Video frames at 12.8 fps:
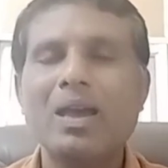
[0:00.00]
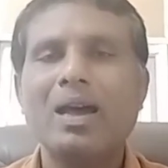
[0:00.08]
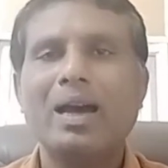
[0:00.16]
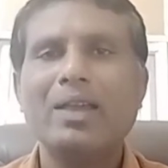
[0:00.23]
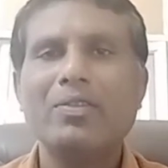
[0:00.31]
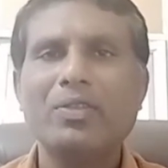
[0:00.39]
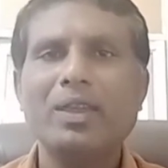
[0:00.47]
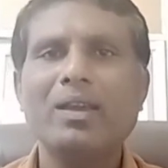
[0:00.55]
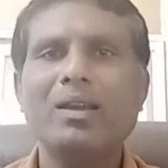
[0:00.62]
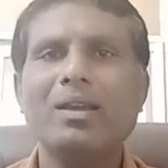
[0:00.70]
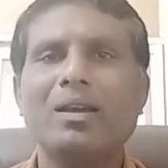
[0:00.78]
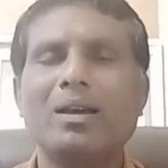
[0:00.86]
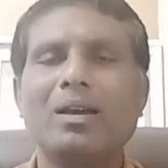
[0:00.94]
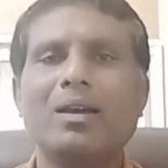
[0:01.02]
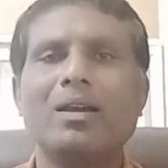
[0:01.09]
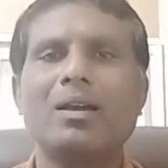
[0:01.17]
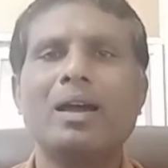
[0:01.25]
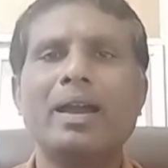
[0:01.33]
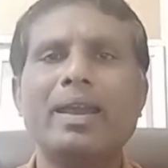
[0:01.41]
I think
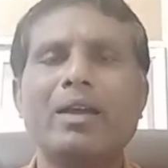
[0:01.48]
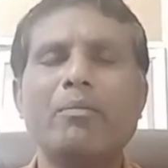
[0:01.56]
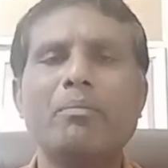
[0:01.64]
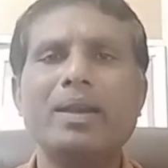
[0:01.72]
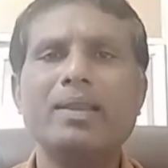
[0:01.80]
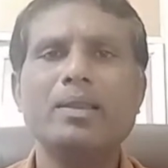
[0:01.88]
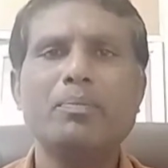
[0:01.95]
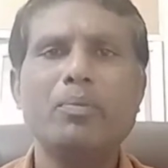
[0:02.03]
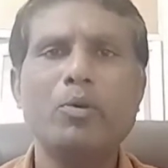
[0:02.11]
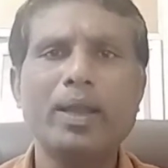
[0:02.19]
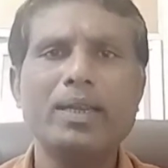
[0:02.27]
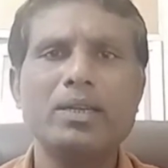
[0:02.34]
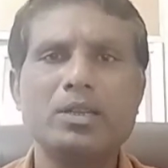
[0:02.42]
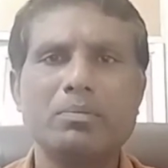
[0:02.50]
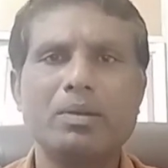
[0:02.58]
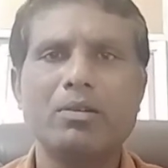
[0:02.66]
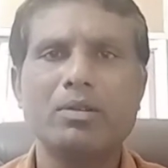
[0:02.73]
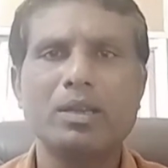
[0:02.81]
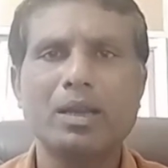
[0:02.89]
I have made the point
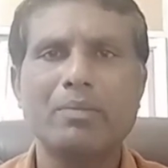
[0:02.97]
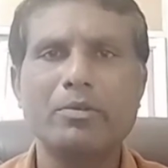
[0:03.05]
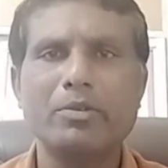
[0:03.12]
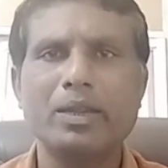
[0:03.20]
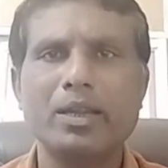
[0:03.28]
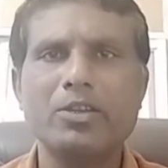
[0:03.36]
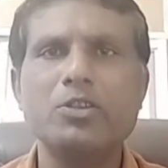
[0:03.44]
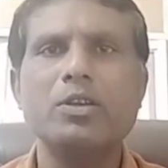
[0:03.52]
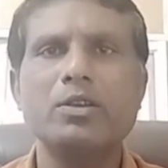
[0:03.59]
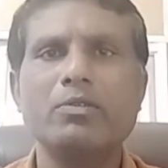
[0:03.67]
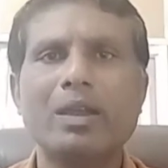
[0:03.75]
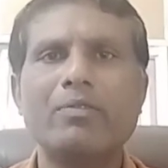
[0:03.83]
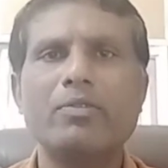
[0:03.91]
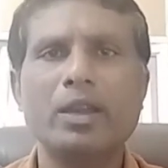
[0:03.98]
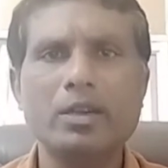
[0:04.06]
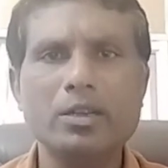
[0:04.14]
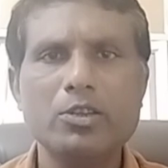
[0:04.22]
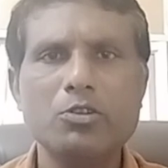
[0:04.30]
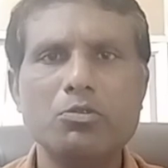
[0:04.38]
about the communication. You have
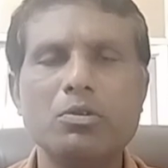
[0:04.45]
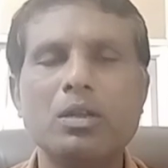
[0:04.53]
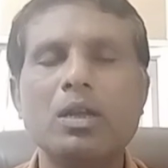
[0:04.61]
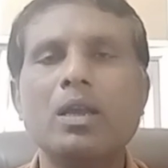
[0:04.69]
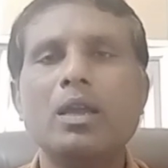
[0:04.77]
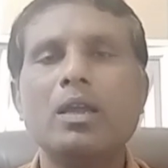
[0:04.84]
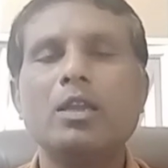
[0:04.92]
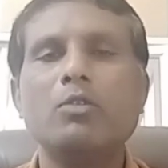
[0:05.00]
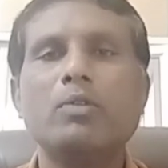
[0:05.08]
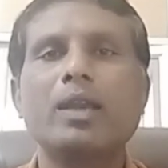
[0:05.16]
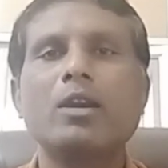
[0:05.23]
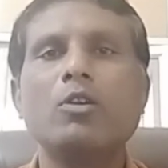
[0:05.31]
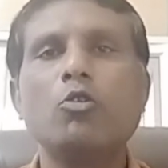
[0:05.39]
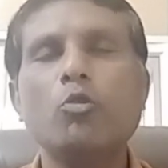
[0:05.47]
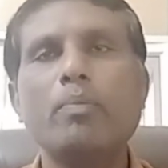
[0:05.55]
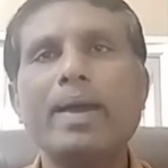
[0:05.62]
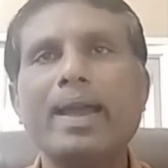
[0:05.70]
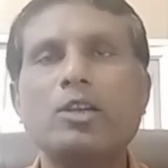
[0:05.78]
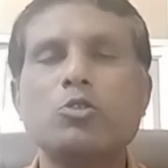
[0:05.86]
understood. You can look
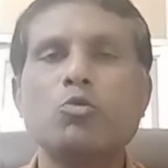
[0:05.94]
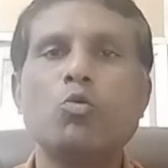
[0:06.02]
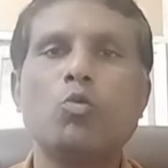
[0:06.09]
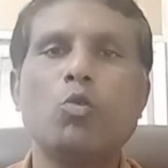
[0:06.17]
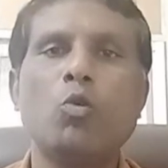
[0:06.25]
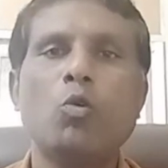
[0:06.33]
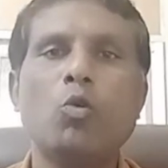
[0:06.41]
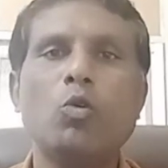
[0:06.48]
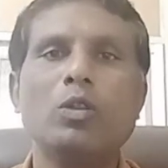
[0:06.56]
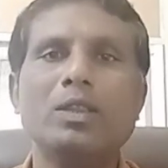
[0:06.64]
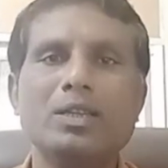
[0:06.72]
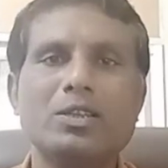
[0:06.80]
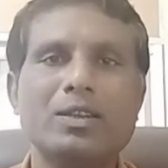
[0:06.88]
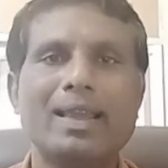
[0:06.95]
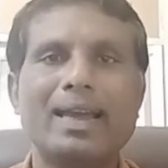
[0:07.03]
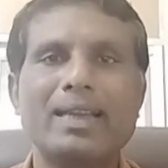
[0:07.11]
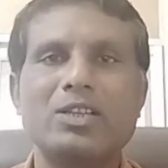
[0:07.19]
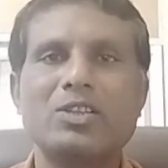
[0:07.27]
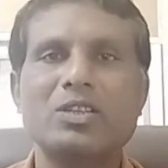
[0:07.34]
back to all the
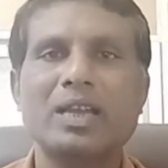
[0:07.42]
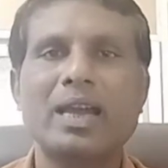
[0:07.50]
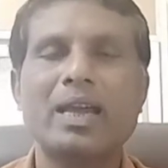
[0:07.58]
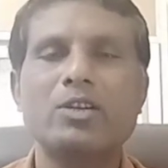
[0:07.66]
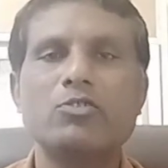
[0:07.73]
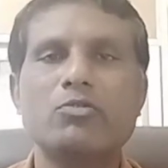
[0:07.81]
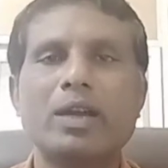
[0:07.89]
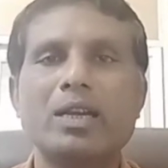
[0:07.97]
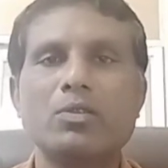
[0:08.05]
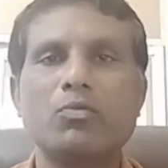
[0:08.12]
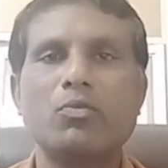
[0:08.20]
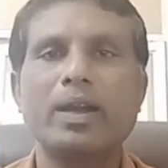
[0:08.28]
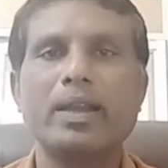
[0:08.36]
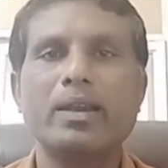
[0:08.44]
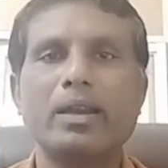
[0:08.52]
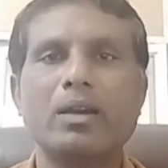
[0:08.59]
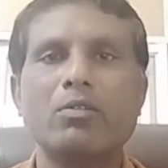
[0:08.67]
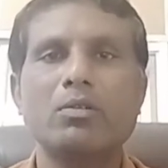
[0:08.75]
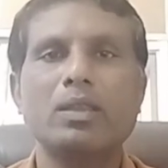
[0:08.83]
slides and try to
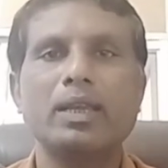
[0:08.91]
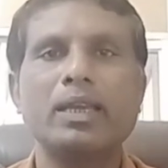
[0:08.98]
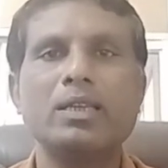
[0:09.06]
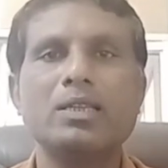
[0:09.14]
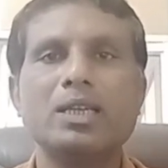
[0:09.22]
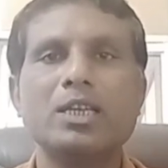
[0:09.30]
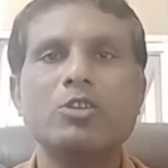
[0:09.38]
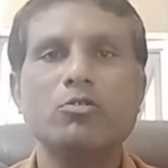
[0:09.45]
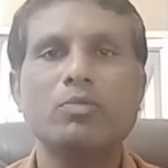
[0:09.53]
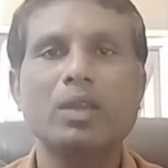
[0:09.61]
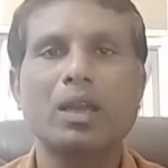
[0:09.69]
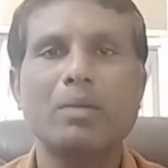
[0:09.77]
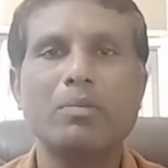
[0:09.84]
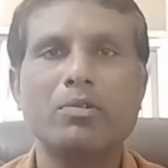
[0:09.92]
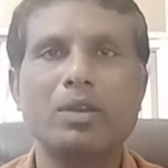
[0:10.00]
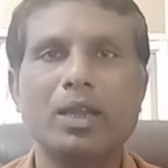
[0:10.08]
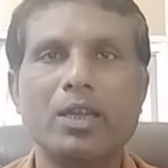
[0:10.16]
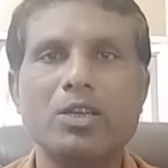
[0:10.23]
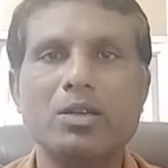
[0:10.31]
find out the essence of the
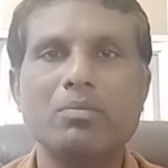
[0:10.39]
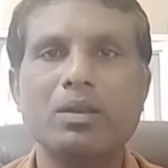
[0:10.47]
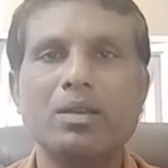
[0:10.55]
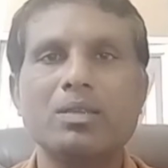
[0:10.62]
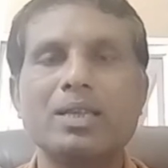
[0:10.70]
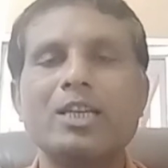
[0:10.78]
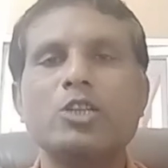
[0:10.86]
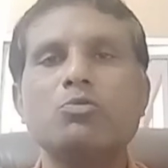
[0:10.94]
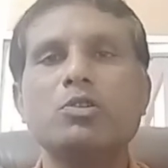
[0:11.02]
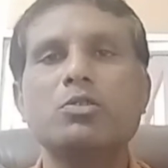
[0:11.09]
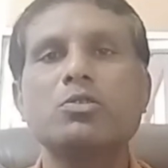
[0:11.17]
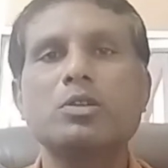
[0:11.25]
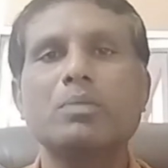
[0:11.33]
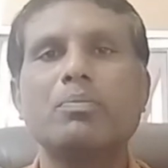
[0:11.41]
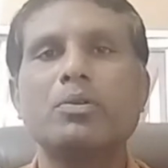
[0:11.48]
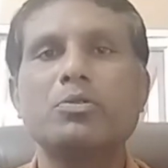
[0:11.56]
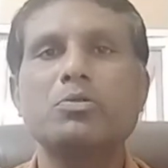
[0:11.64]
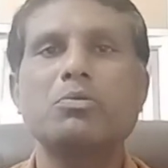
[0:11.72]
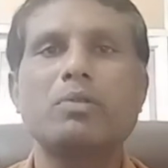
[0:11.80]
communication, because that is what you're
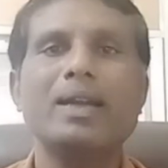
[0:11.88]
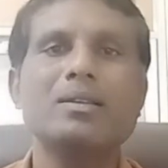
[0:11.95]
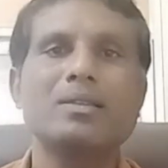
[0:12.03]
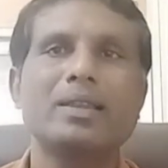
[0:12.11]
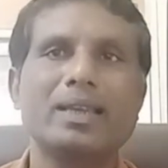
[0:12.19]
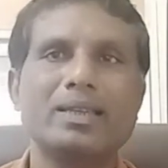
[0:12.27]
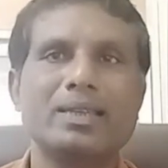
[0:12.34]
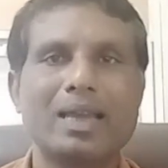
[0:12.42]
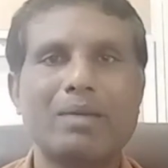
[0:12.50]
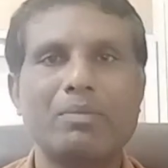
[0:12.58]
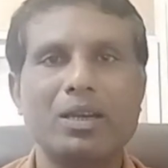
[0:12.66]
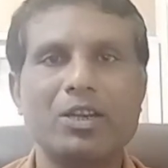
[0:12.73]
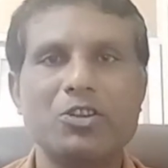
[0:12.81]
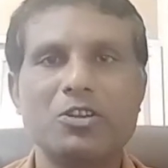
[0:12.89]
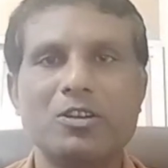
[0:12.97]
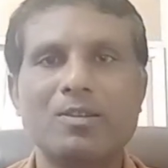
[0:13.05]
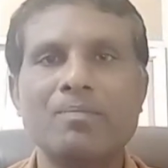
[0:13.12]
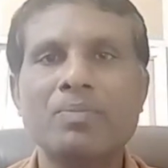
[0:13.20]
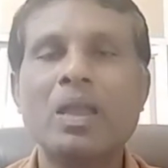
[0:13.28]
supposed to write in the
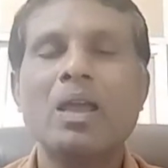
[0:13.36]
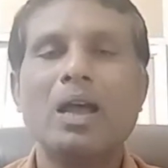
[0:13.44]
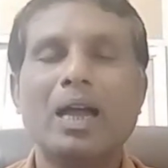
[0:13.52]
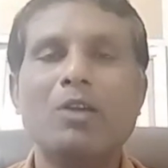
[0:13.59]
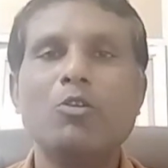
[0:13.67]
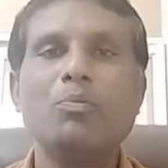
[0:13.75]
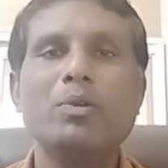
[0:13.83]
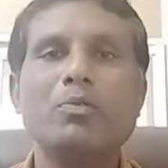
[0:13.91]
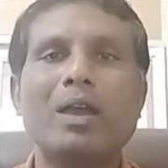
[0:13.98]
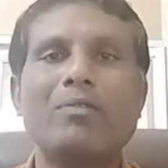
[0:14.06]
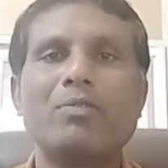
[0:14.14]
examination. I hope you have